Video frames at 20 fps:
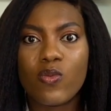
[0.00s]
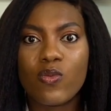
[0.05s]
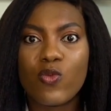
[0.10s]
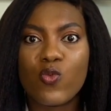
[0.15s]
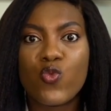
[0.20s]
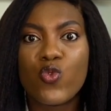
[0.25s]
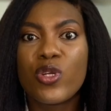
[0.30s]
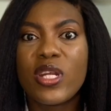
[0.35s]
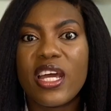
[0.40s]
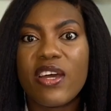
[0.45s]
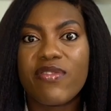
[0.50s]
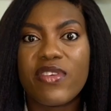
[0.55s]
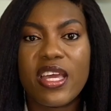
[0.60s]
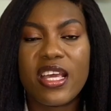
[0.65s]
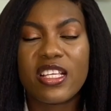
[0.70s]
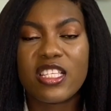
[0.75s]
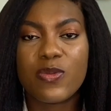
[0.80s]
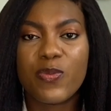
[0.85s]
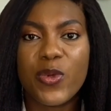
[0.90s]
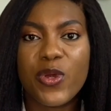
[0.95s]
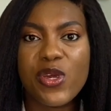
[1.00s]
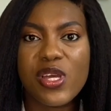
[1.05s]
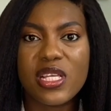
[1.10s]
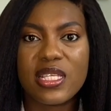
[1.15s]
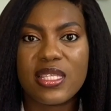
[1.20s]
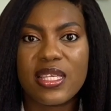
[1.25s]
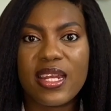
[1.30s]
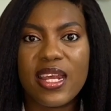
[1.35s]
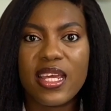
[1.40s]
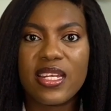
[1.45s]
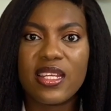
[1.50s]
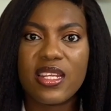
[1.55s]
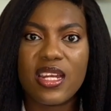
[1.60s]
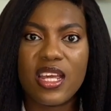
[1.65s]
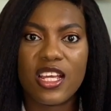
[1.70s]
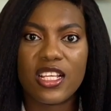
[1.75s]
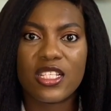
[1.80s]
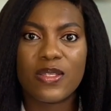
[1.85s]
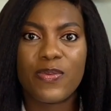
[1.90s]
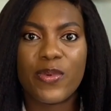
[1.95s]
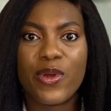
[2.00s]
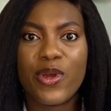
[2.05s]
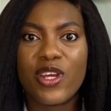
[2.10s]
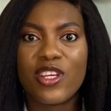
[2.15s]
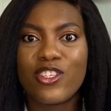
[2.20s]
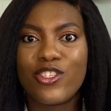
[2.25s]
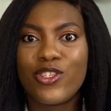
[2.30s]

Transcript: would have experienced that I didn't experience?